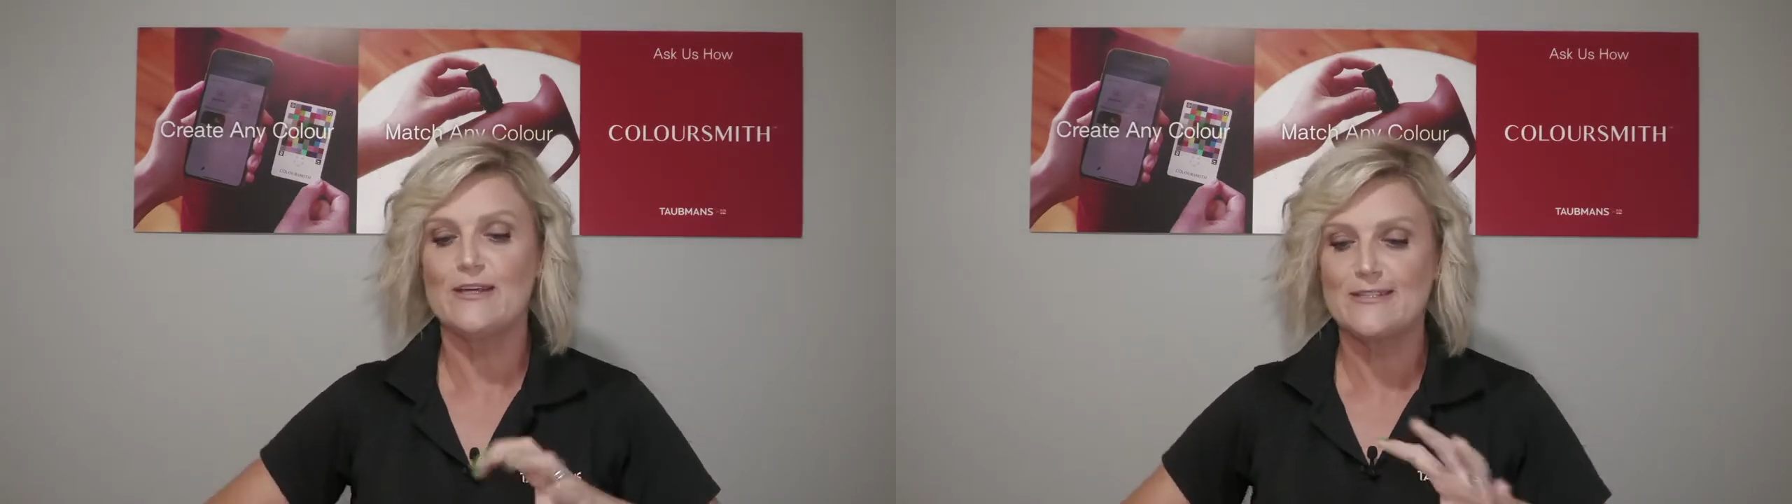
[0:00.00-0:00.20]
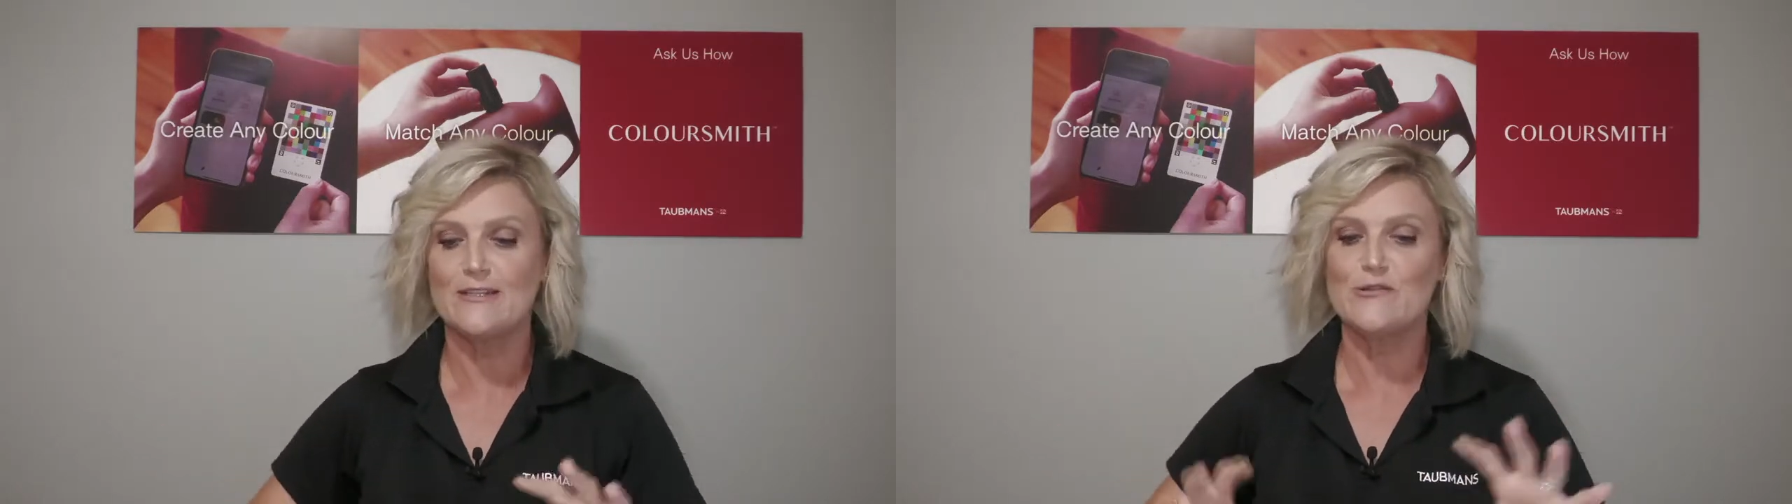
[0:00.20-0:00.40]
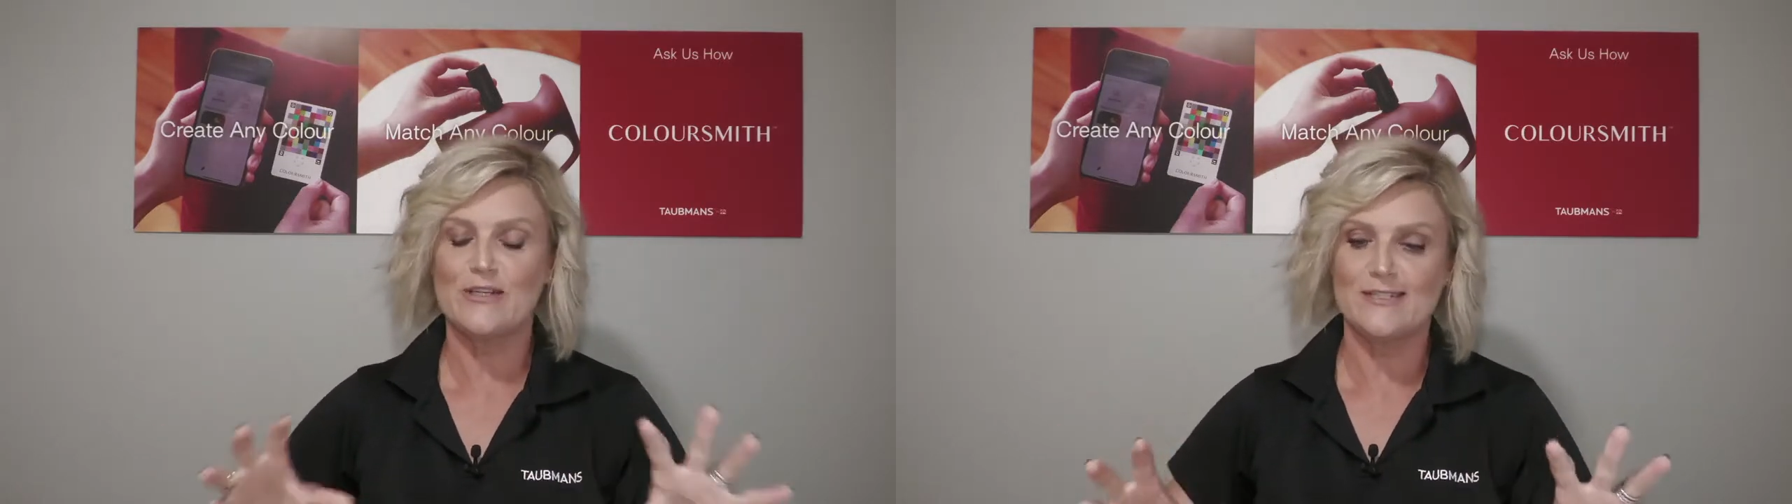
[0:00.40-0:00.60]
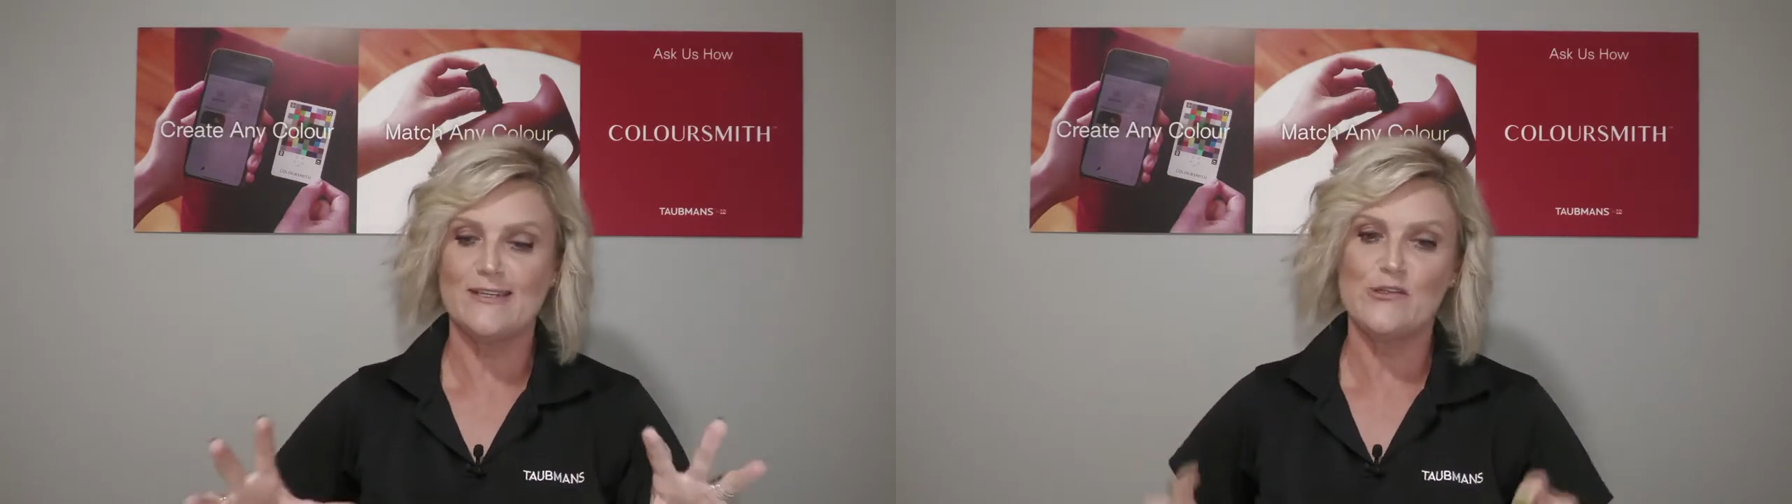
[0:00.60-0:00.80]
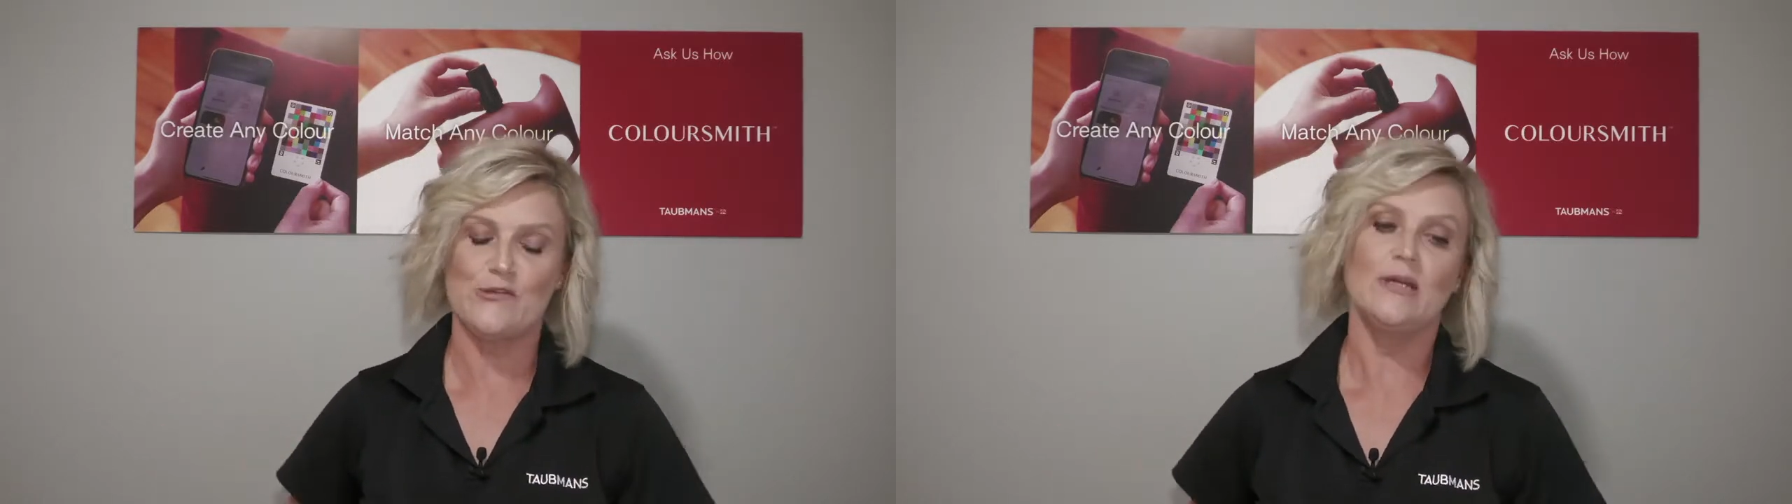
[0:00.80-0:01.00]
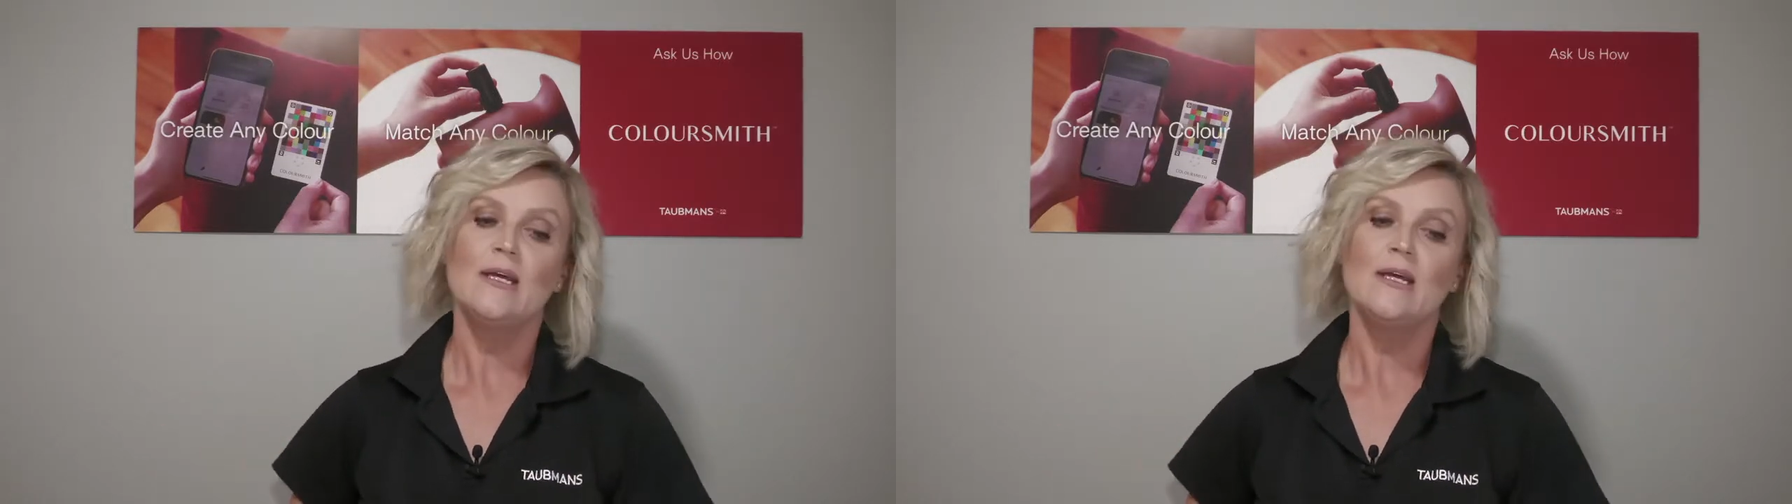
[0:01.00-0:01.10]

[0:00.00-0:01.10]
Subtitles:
etc., etc.